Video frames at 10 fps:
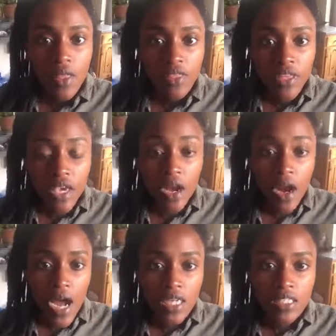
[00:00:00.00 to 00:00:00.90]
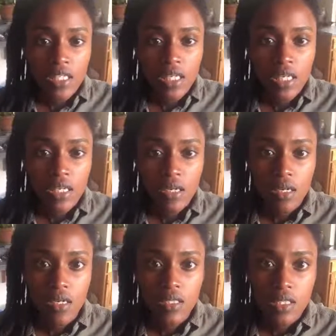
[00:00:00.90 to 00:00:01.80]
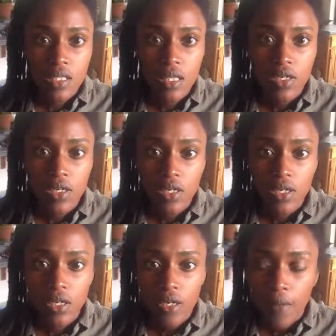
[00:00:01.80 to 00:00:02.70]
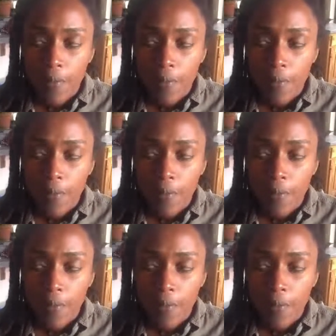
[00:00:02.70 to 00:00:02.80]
They are actually considered